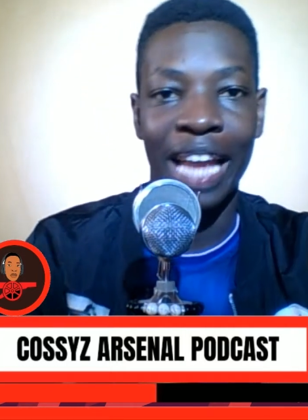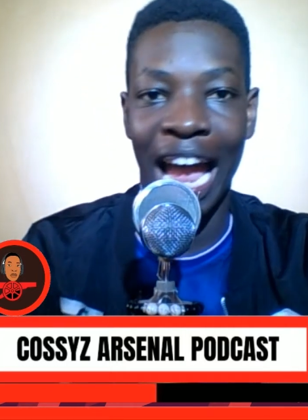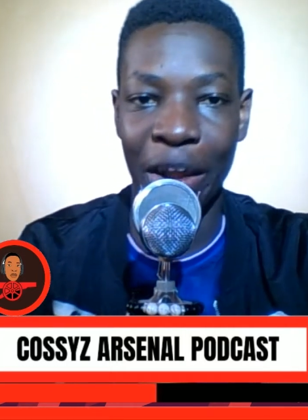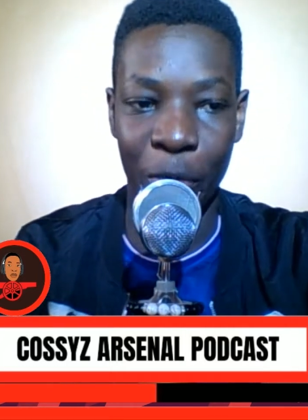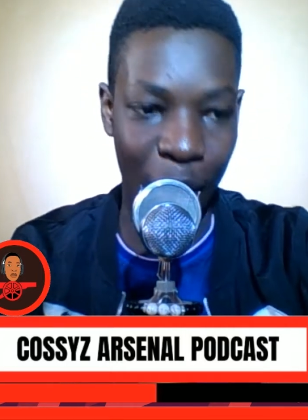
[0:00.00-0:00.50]

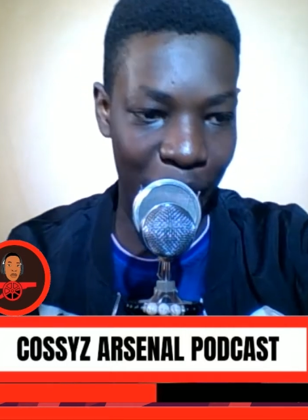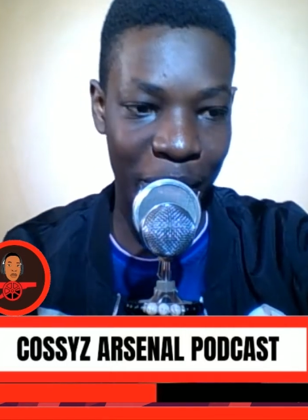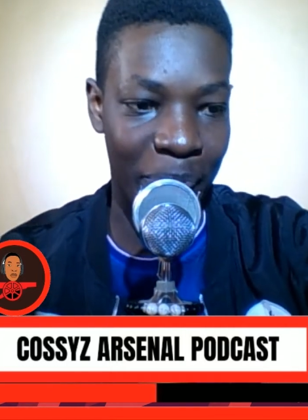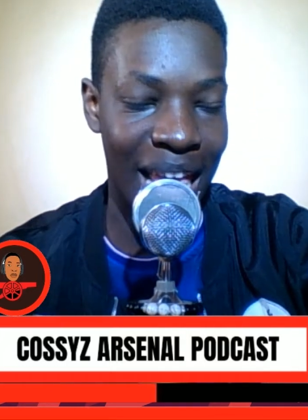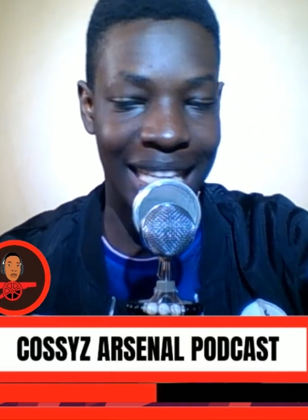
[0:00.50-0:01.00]
And one of the
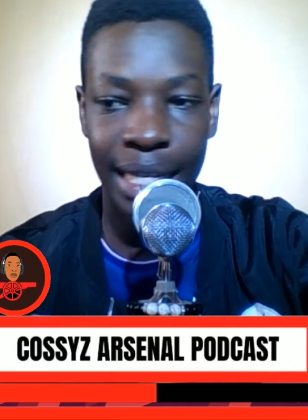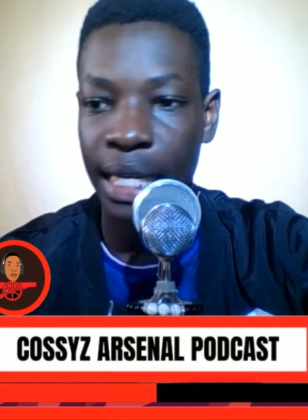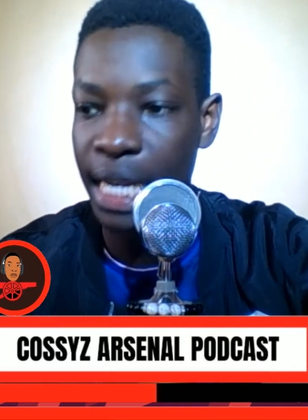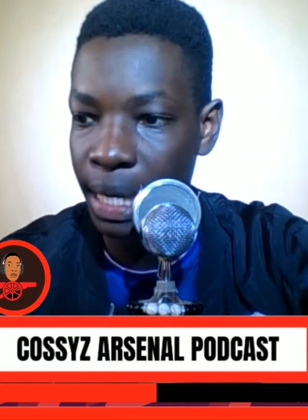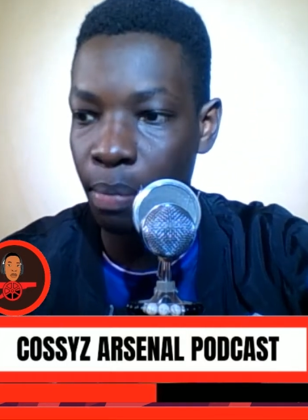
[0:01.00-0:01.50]
players that
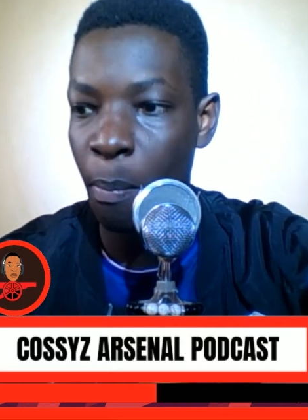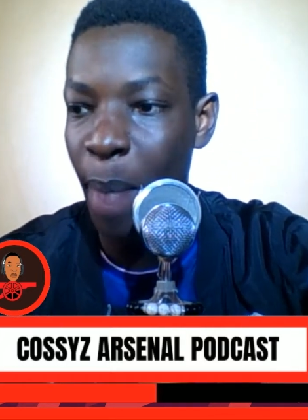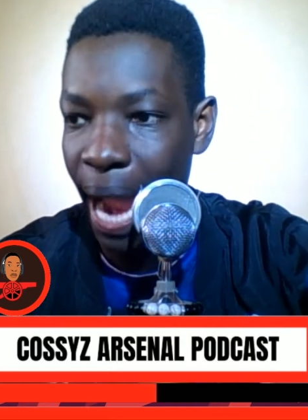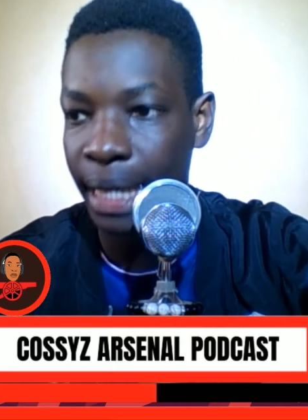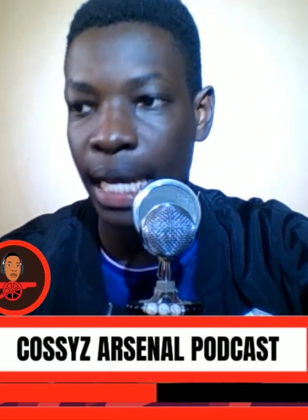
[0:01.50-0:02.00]
n
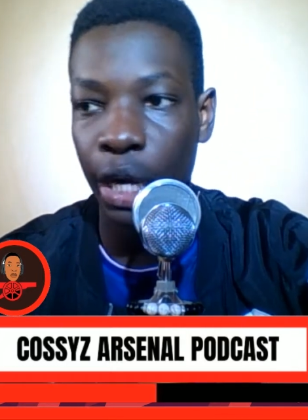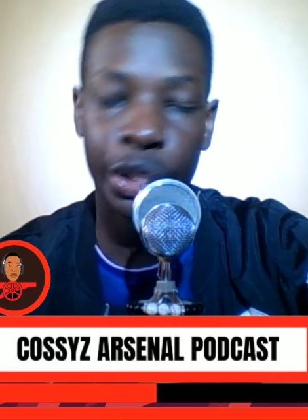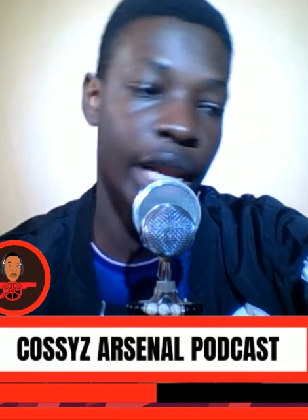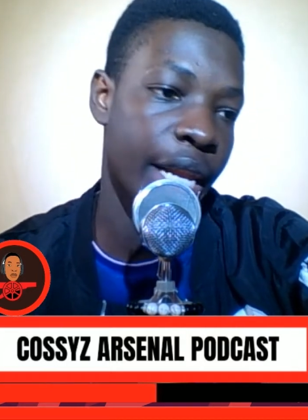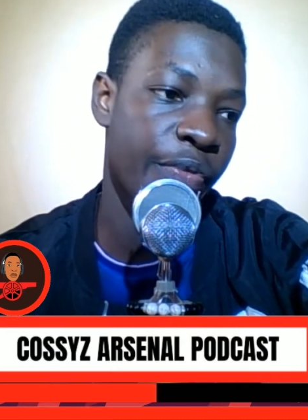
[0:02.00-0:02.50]
might
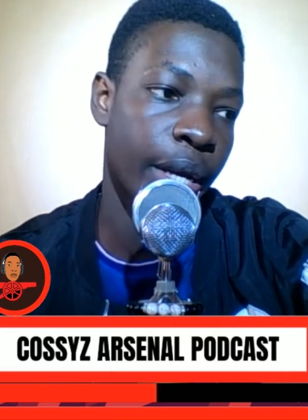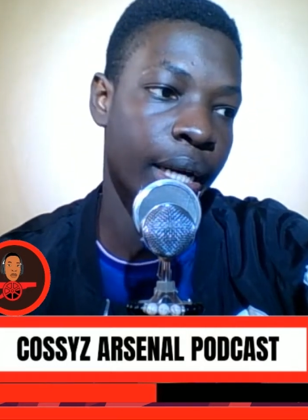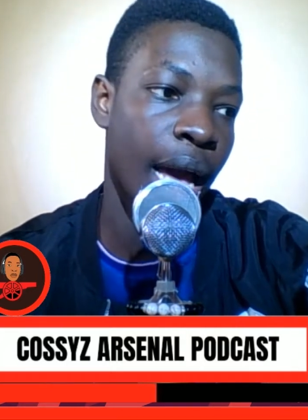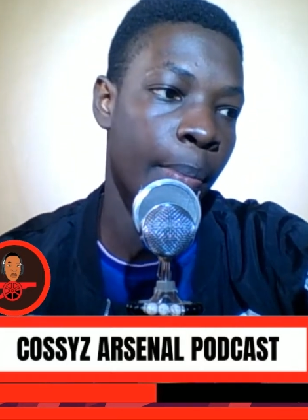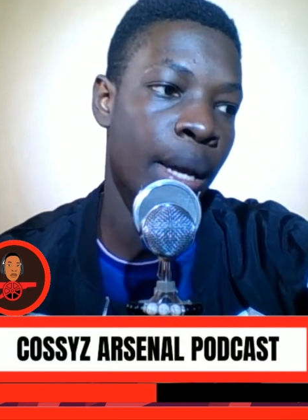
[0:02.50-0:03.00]
actually leave the
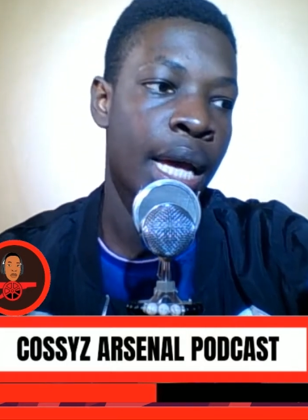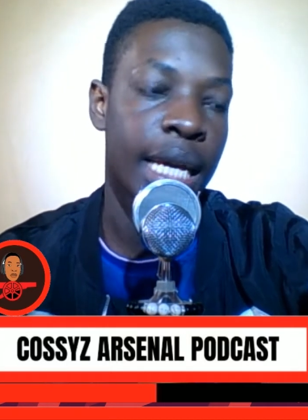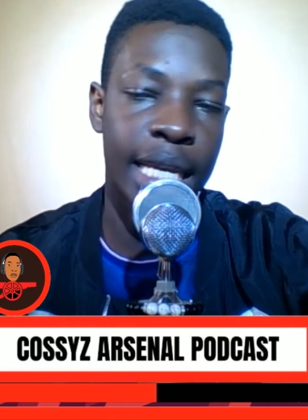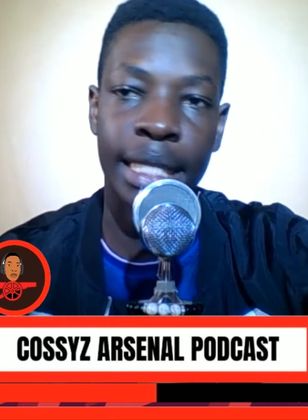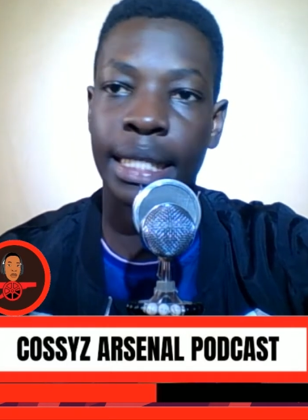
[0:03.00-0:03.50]
club
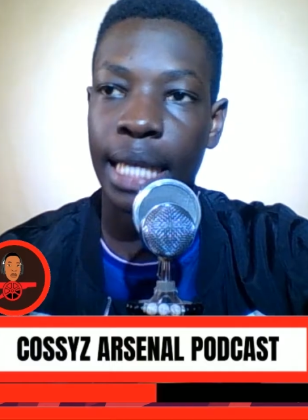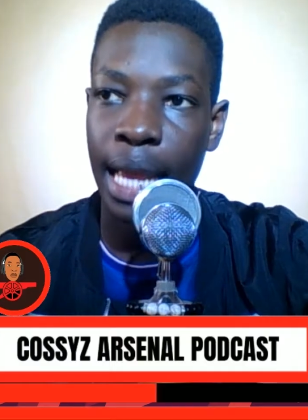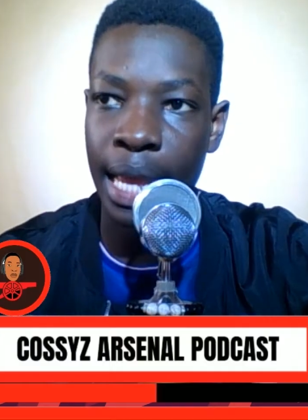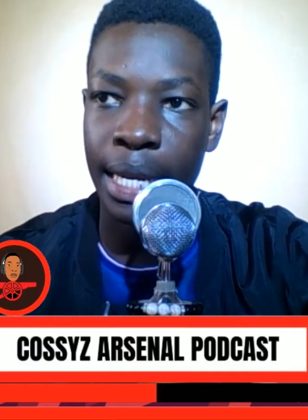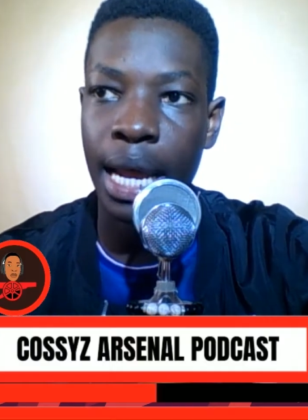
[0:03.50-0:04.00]
is
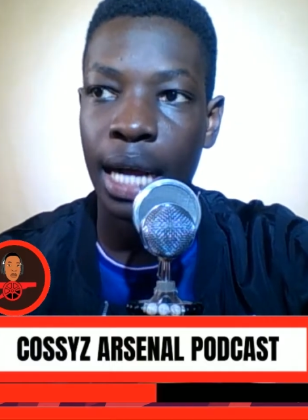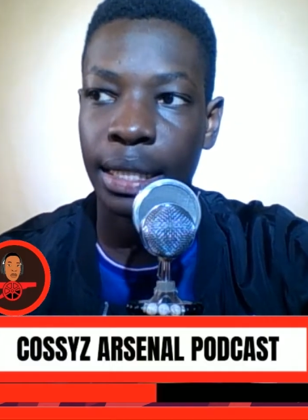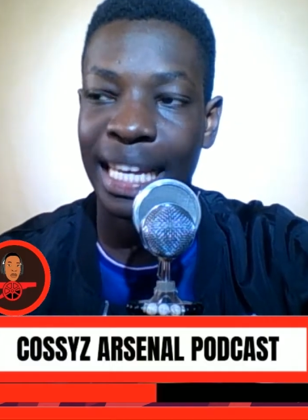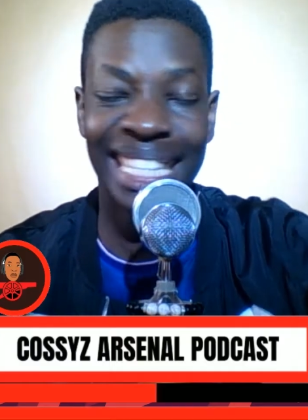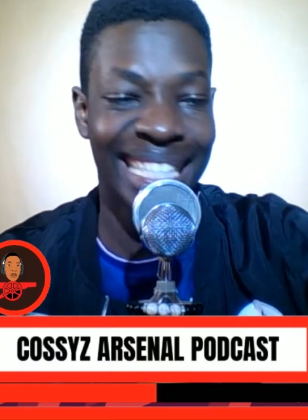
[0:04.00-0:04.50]
Eden
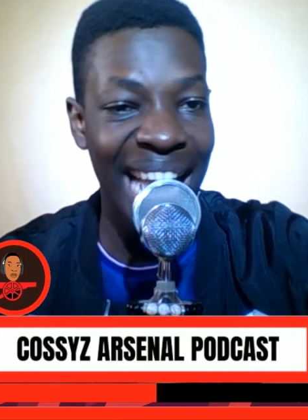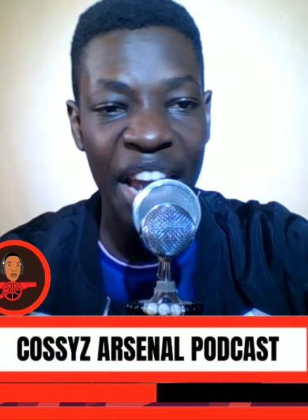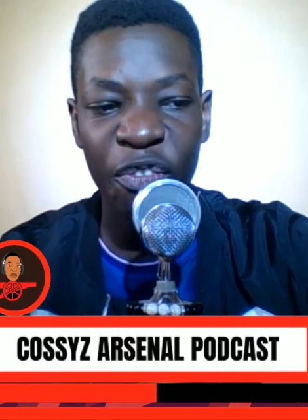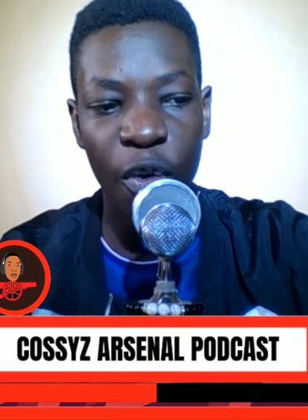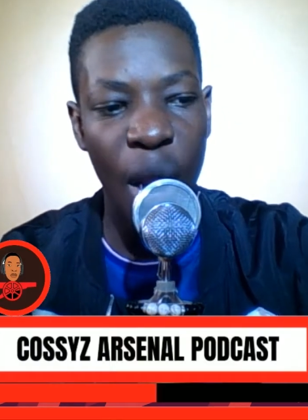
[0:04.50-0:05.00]
Hazard. He
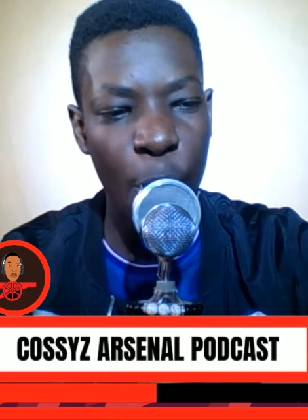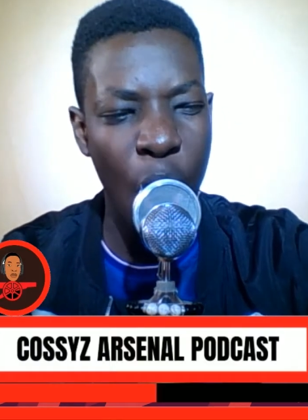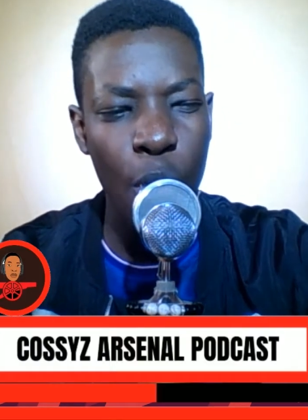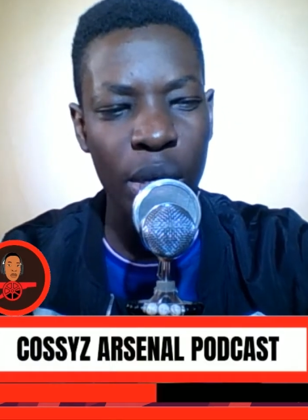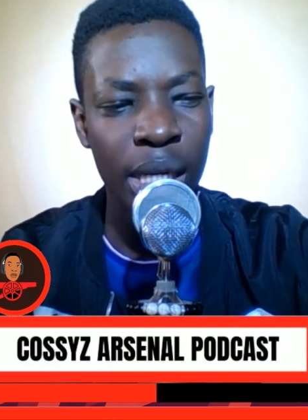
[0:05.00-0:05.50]
signed for
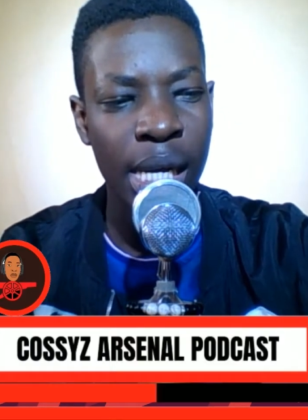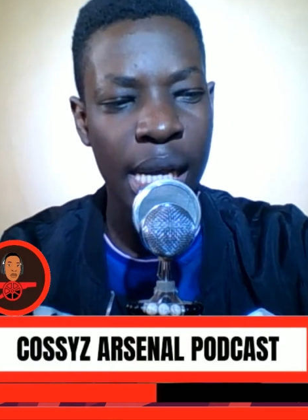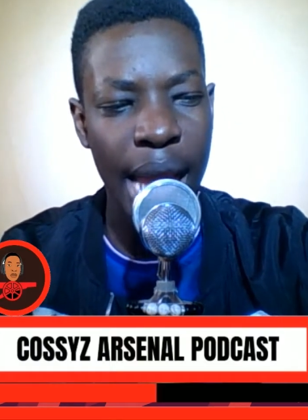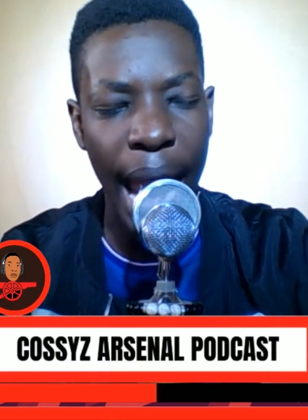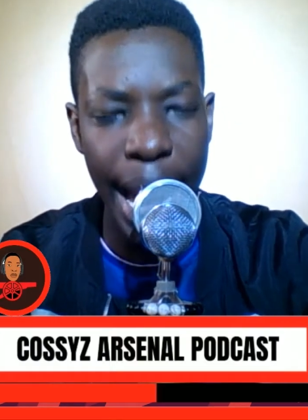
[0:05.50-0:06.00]
around
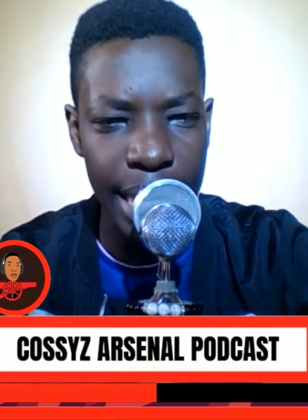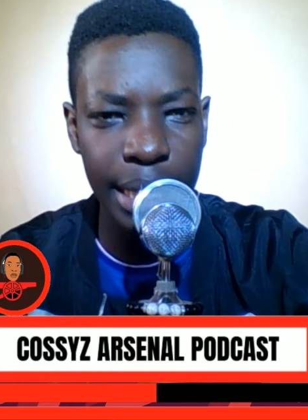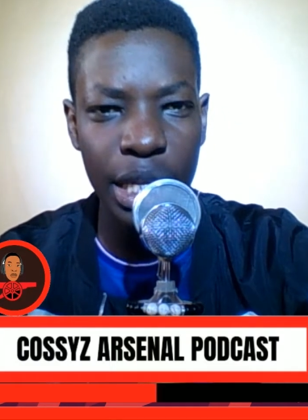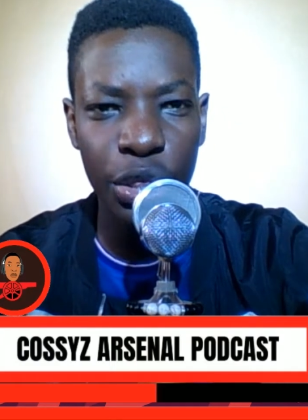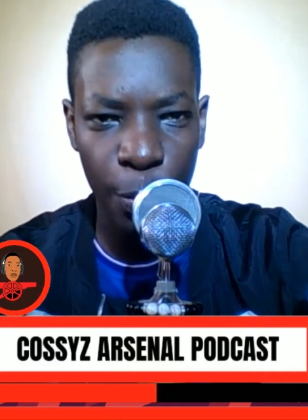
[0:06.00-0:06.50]

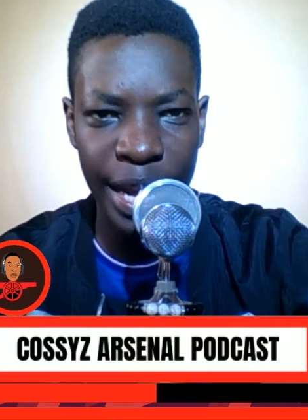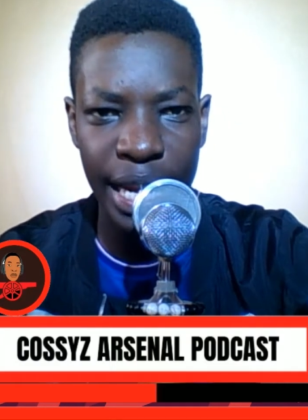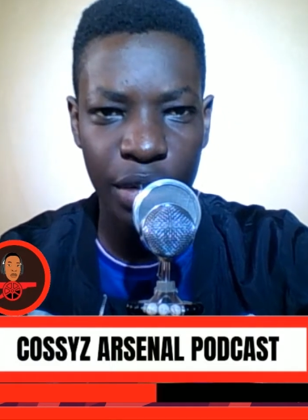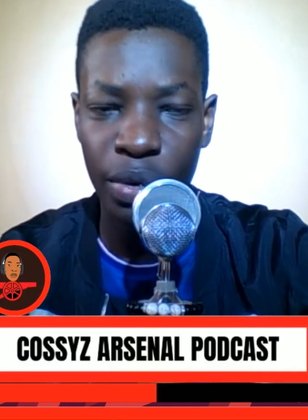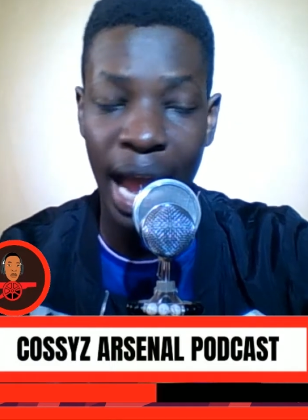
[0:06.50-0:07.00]

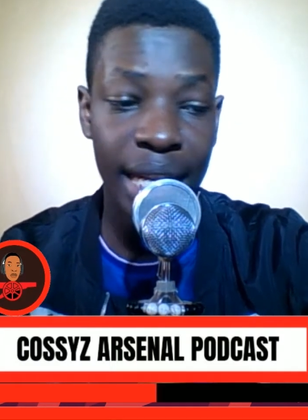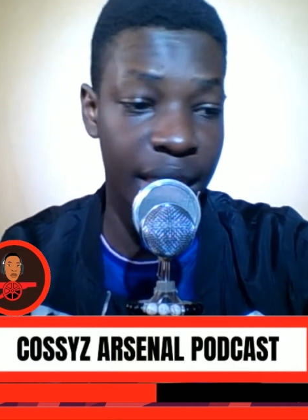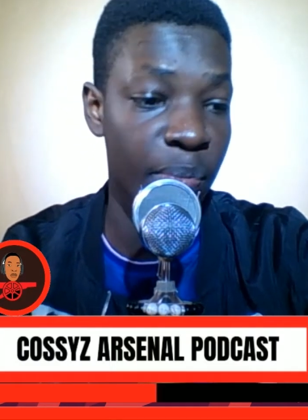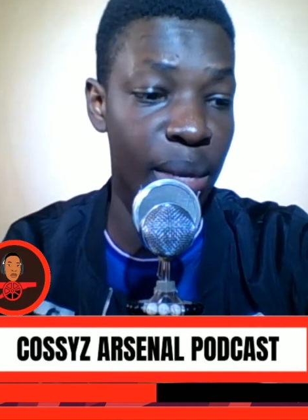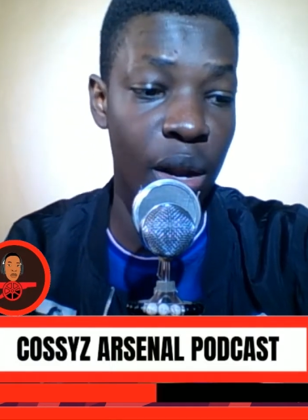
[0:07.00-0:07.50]
eighty-three to
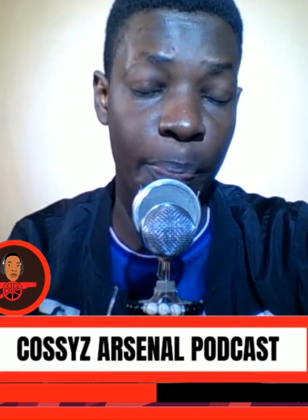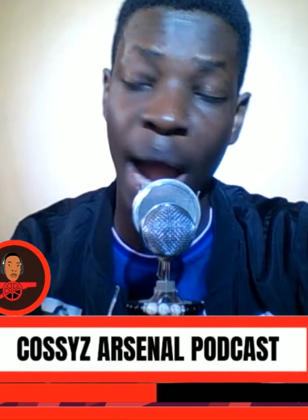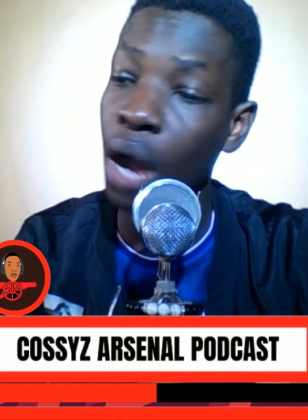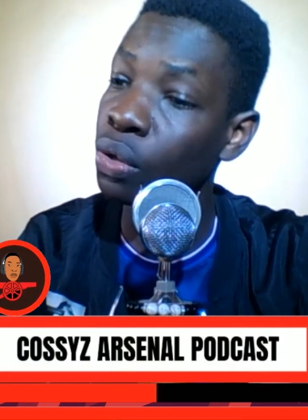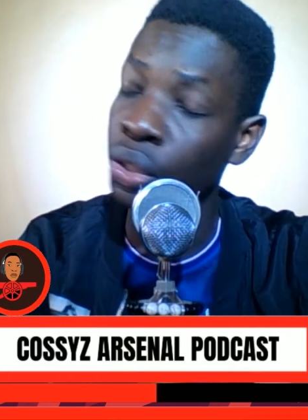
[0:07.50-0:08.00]
ninety million
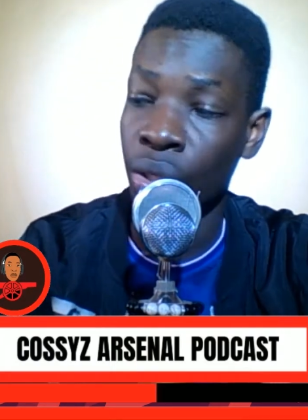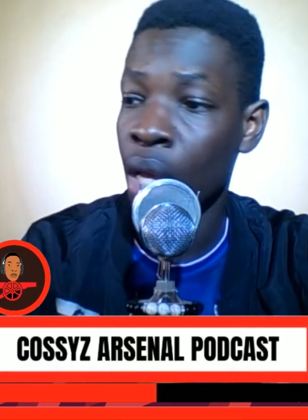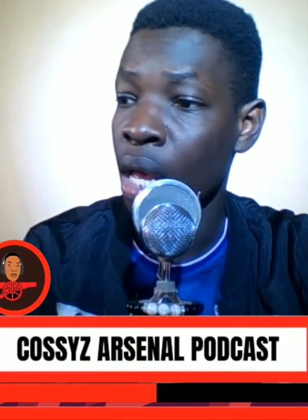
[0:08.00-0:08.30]
pounds.